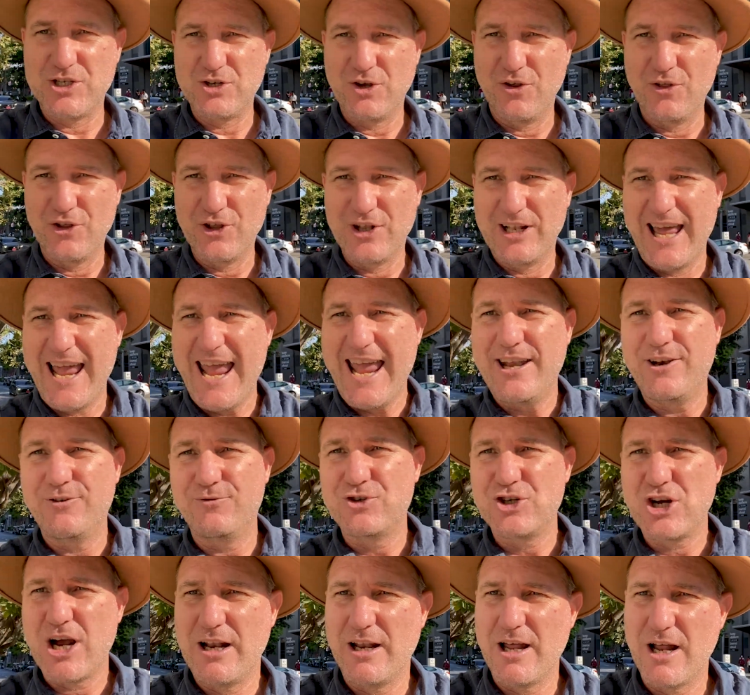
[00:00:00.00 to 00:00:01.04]
the land of
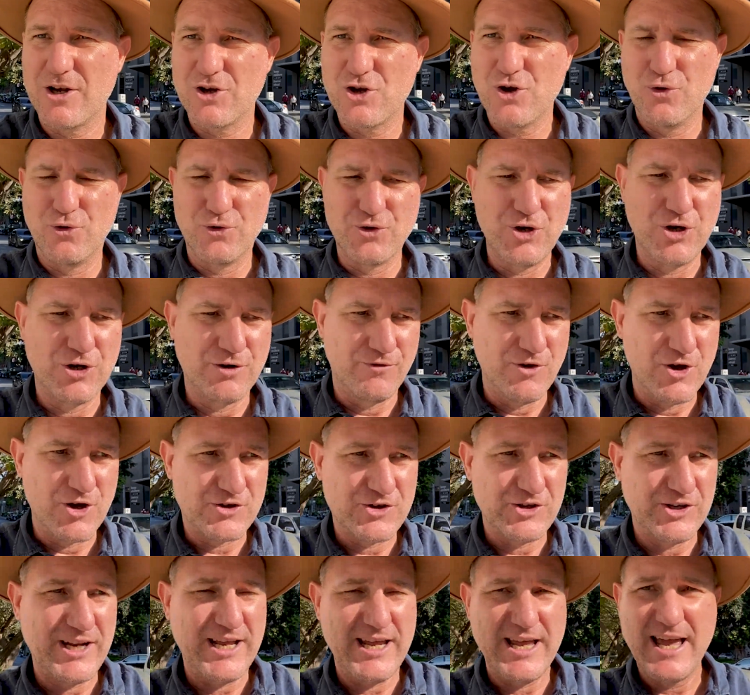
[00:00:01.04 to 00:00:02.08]
Chulalongkorn
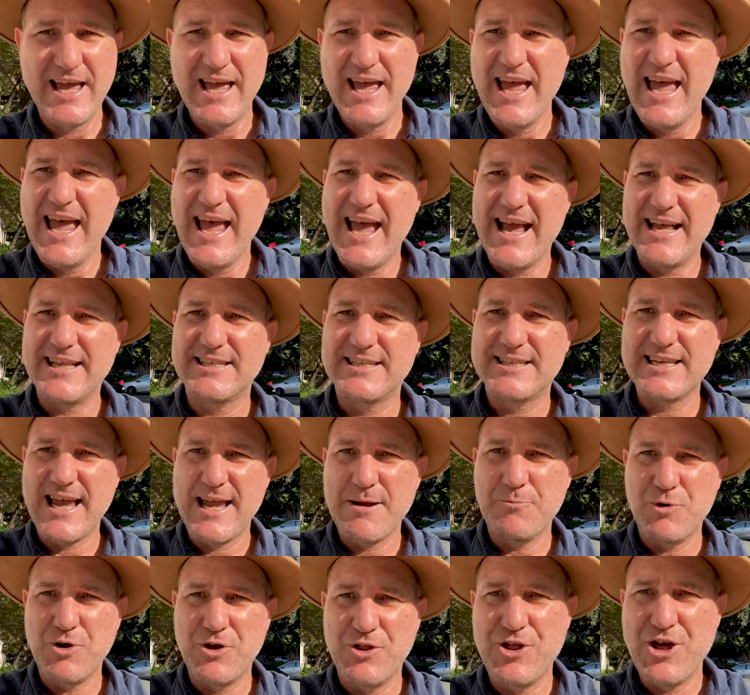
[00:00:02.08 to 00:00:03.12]
University, and
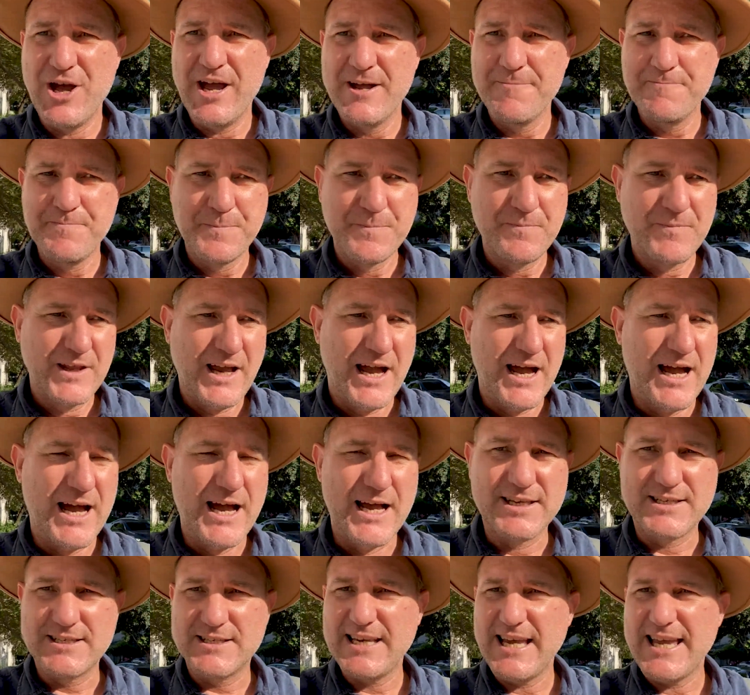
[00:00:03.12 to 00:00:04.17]
same with
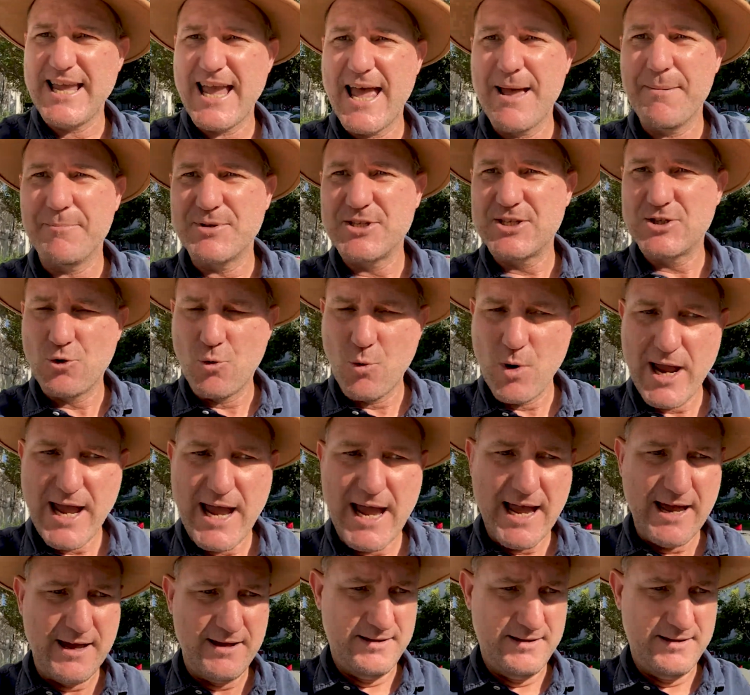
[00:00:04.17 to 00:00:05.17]
Siam Square.